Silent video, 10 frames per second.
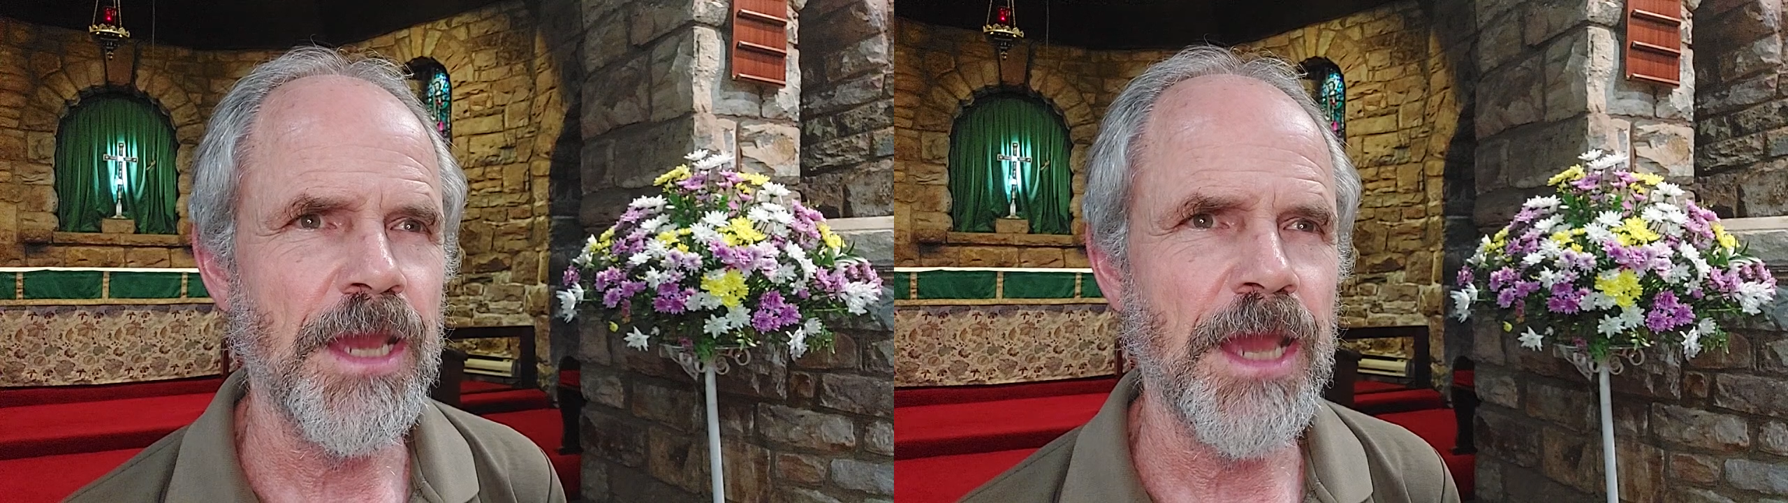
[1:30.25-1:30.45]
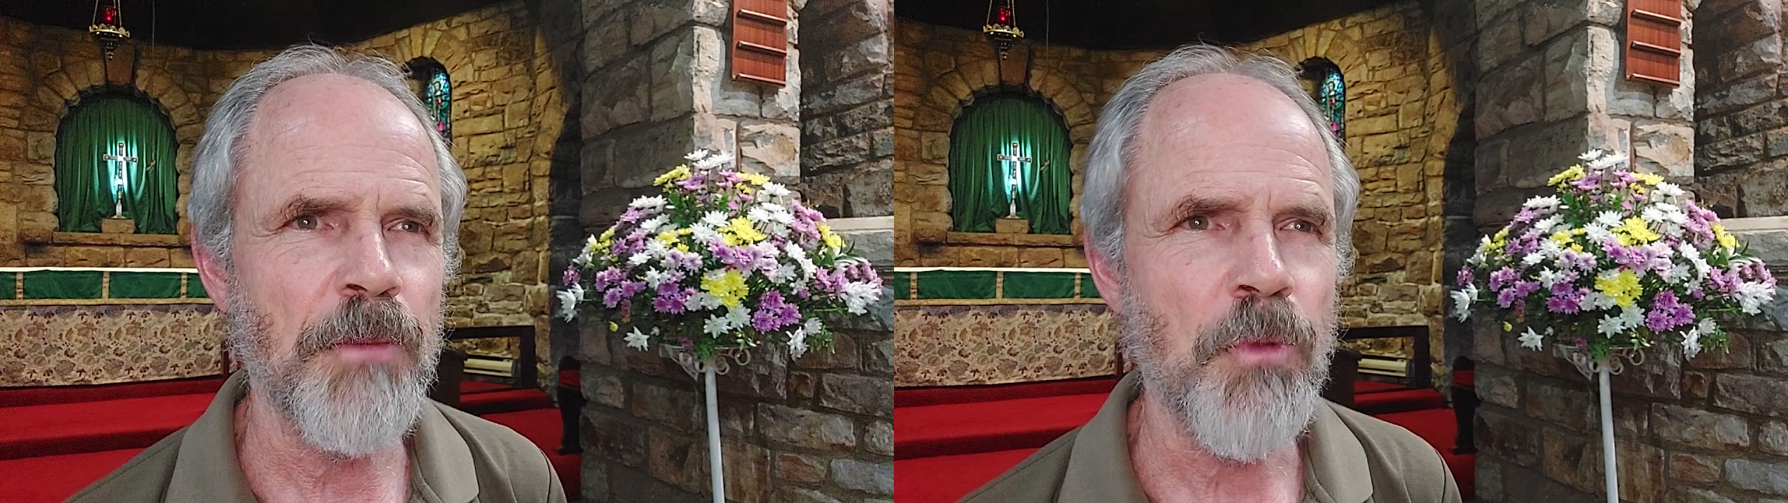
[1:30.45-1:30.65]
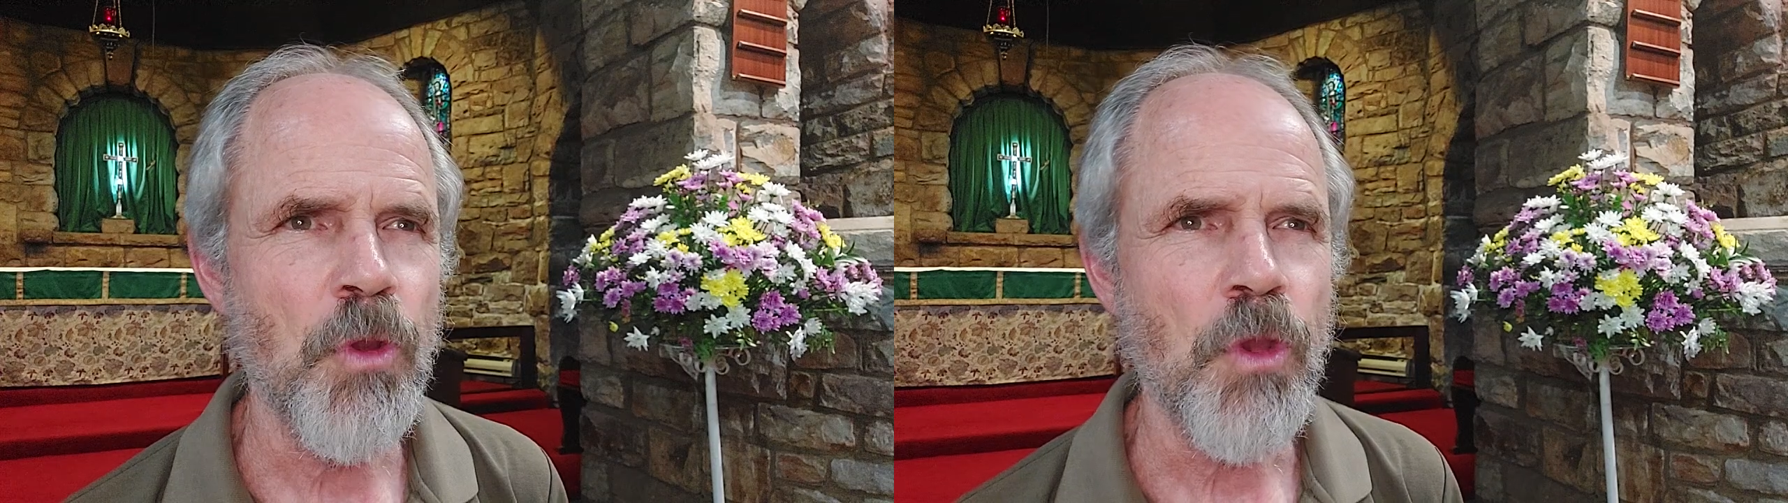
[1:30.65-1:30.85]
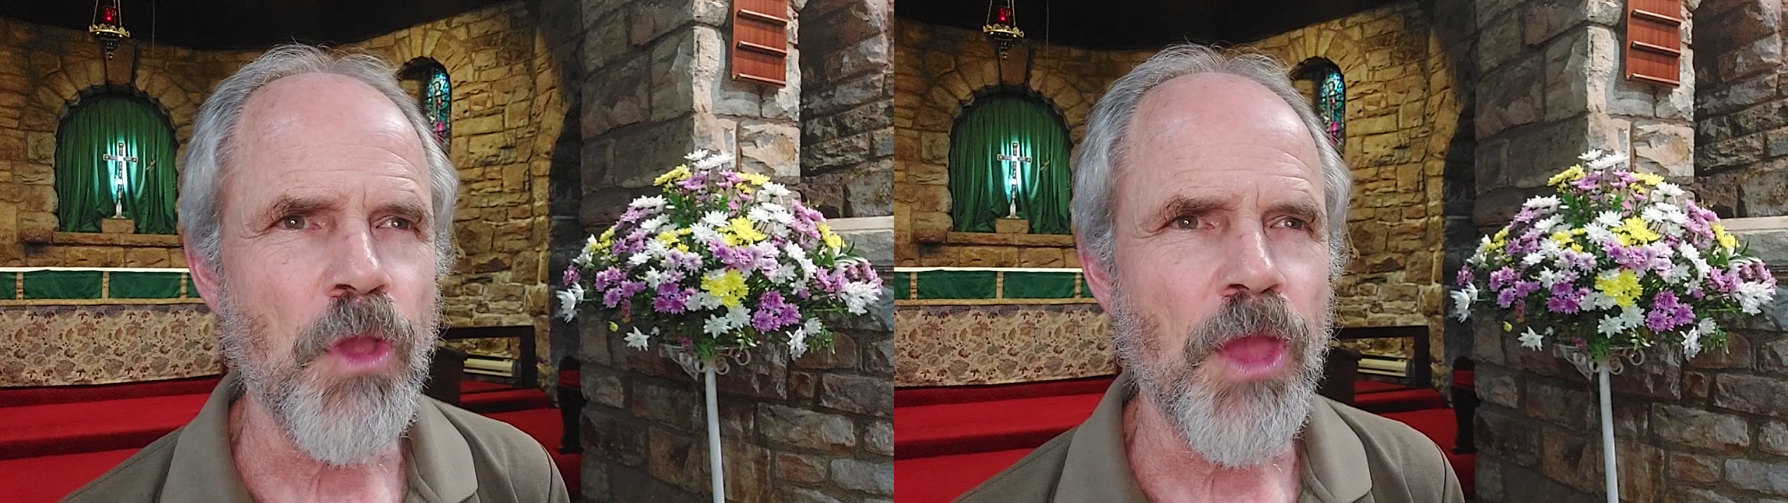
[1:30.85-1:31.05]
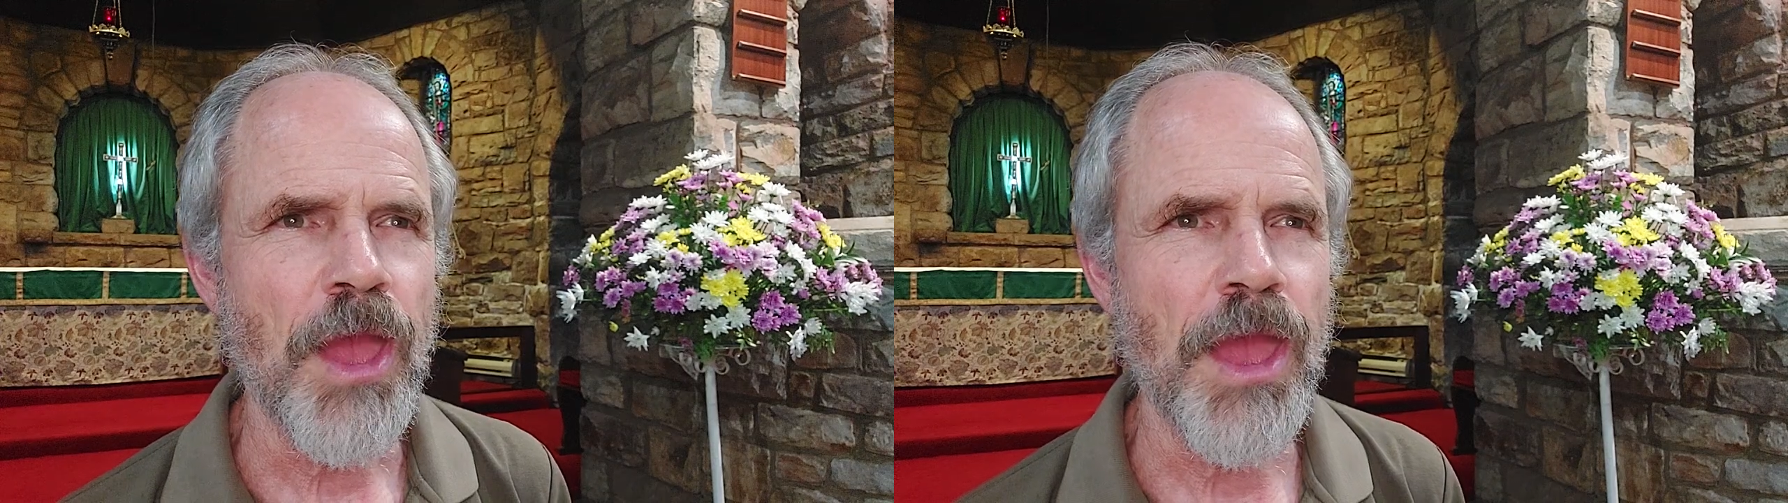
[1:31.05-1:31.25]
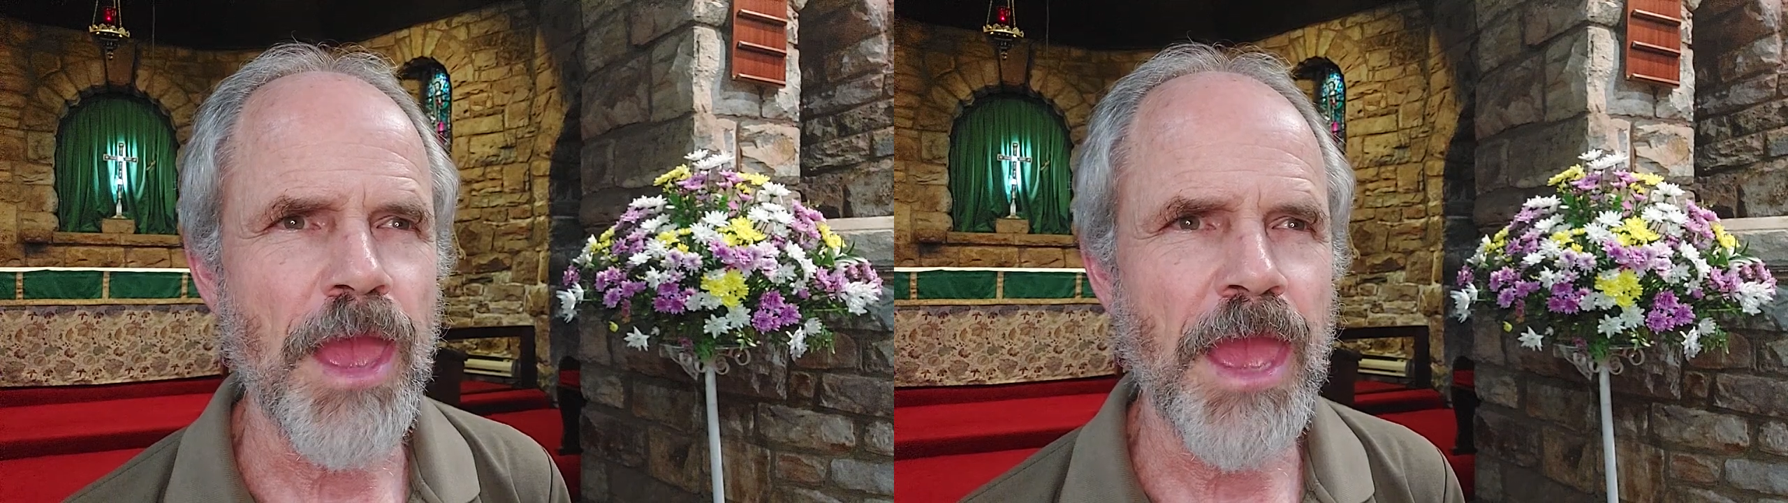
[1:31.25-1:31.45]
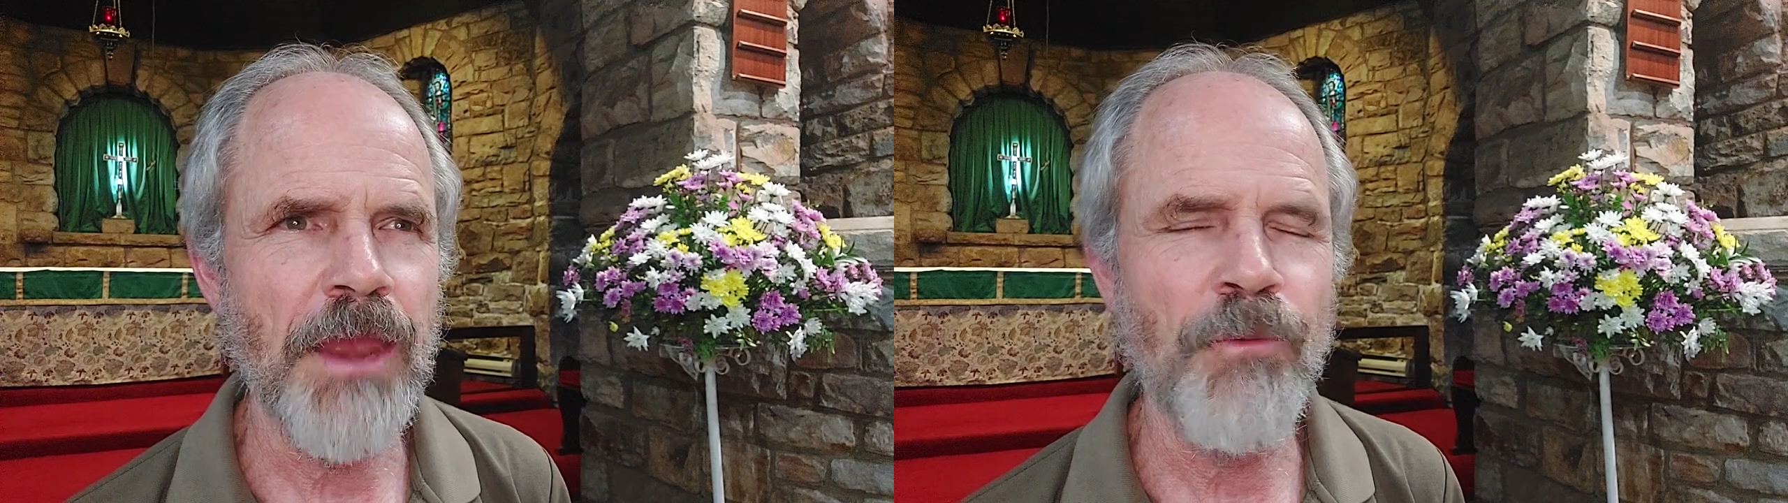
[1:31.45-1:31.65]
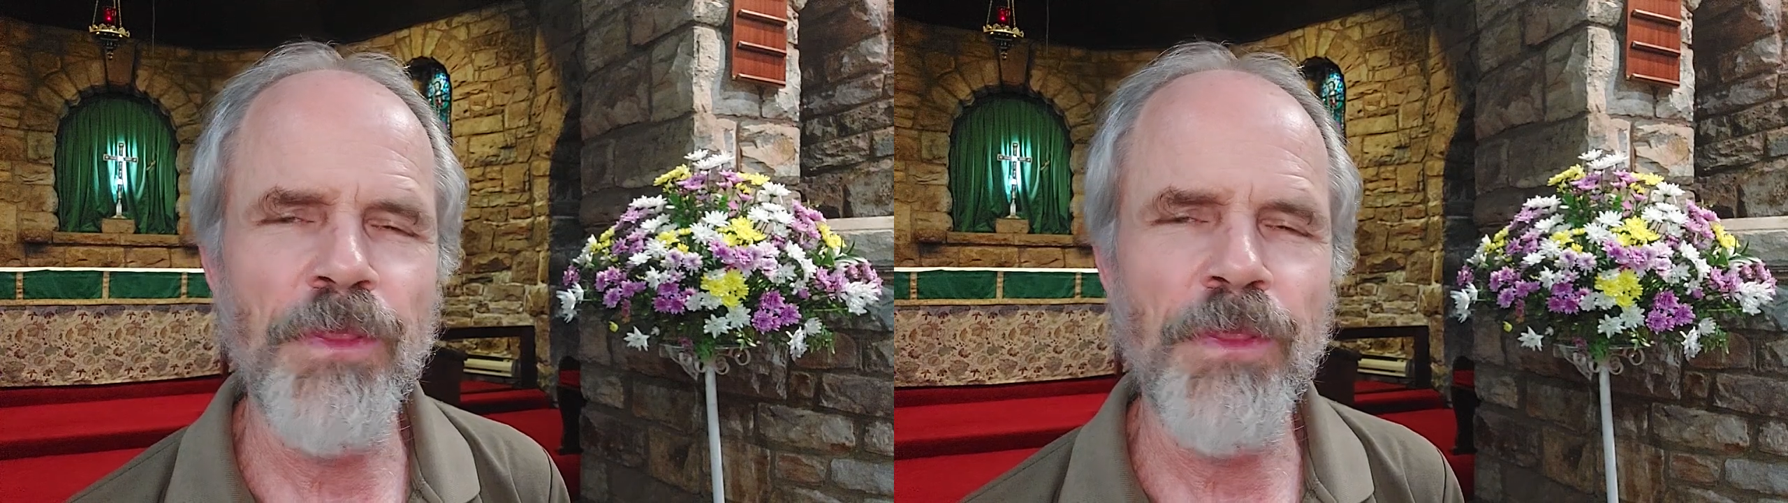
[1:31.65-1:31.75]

Um, and